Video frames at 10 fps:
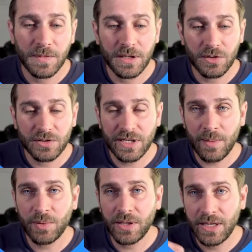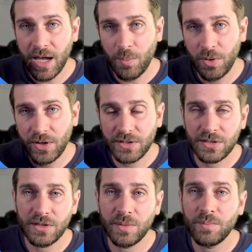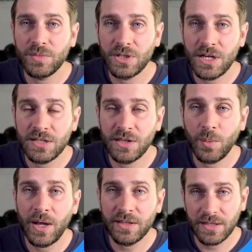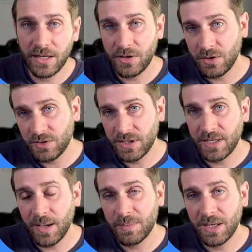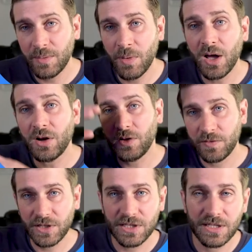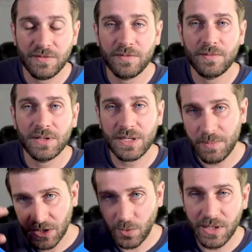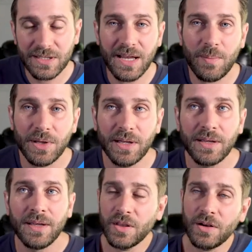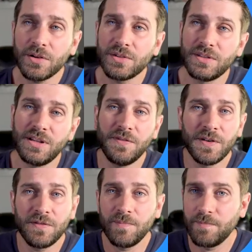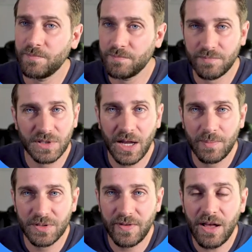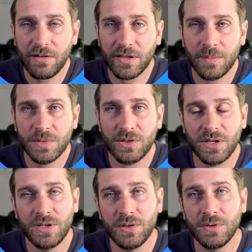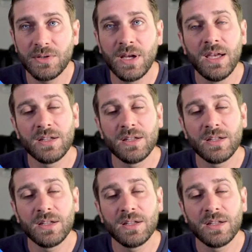you're sampling the outputs, you're changing the weights, and then you're using the updated model for each subsequent sampling. There's different types of algorithms you can use.